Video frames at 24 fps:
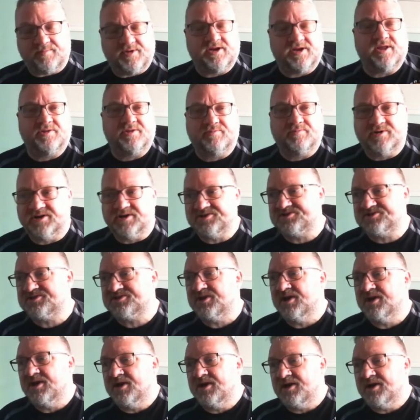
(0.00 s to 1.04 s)
In other words,
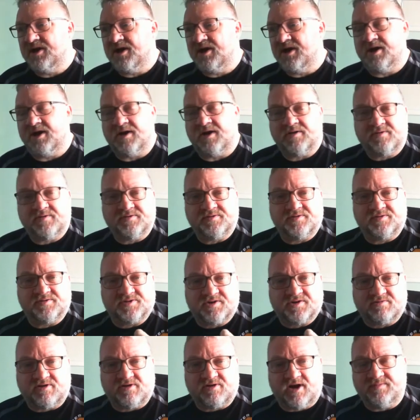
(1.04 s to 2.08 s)
uh,
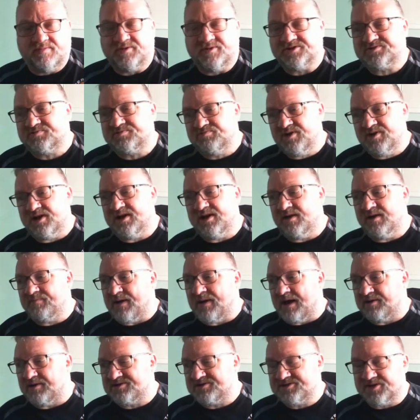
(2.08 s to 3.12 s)
crime that's really
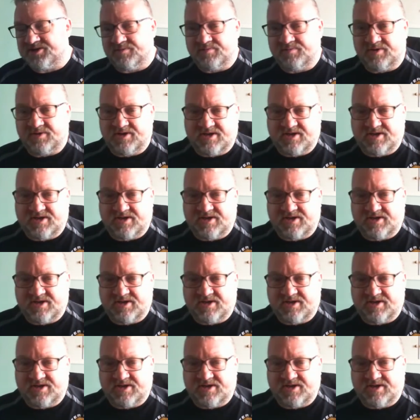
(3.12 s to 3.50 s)
about um,